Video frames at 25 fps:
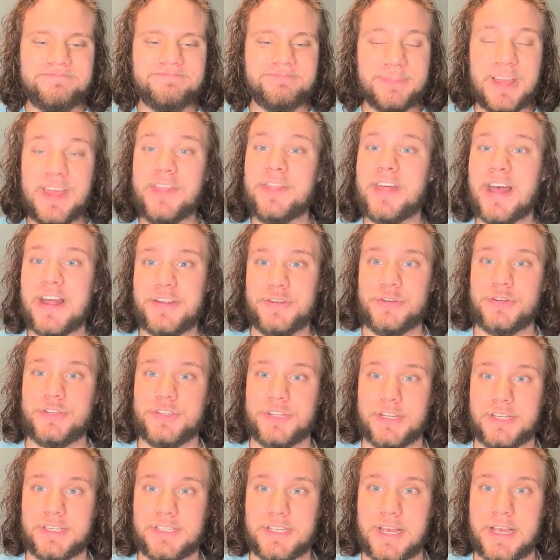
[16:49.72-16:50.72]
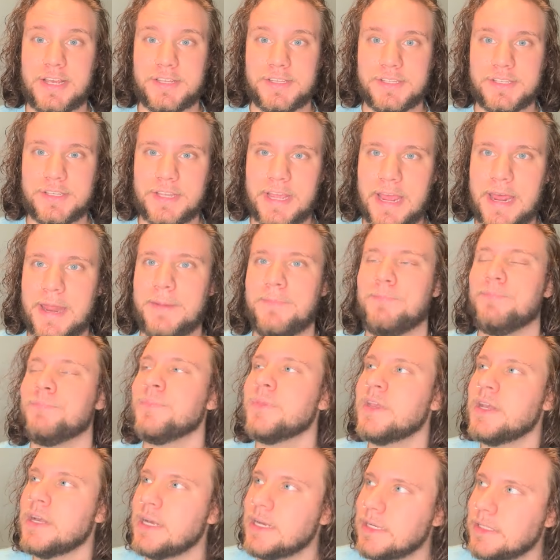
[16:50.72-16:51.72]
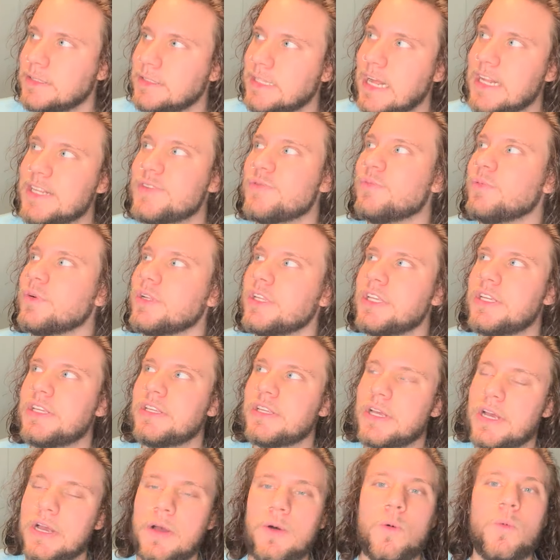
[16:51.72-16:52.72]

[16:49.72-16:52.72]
and that's your success. And that's really